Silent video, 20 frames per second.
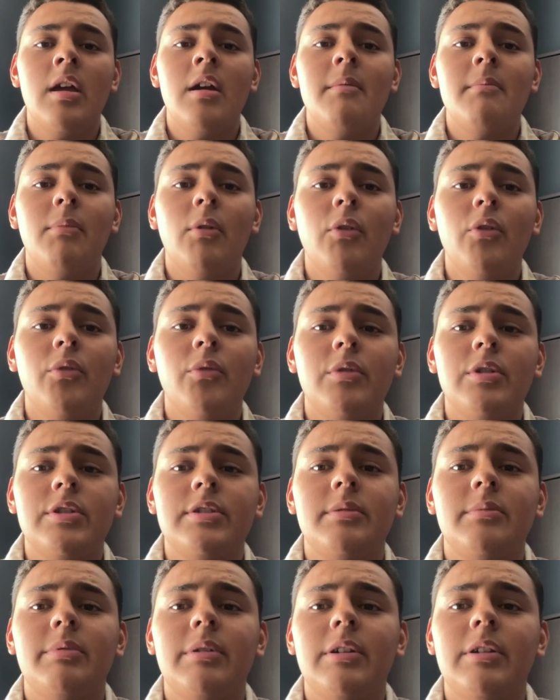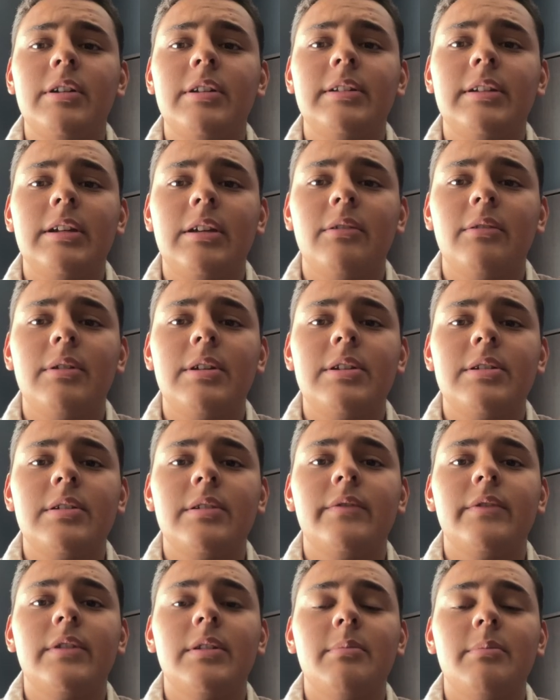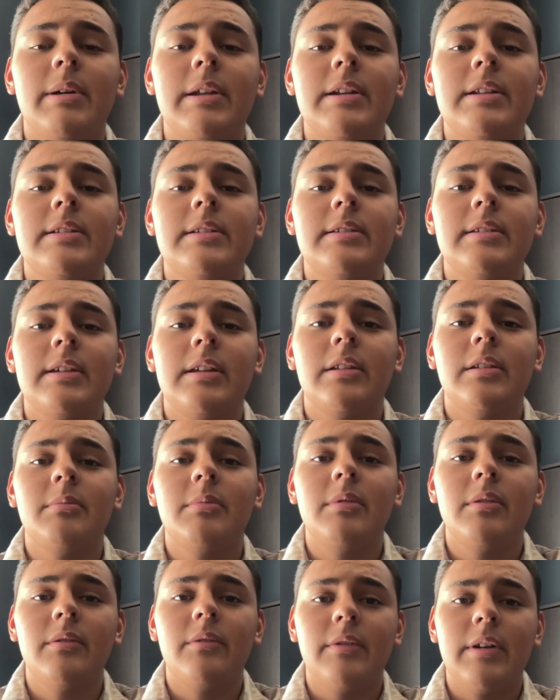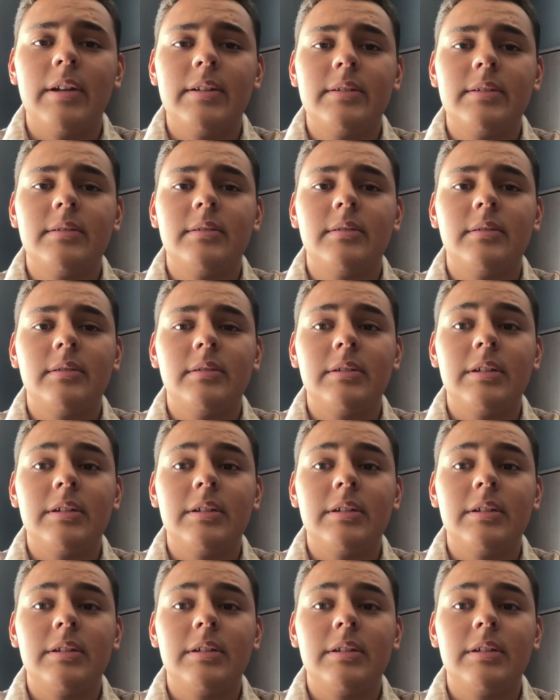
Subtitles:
Both words appear in the Declaration of Independence and the Bill of Rights.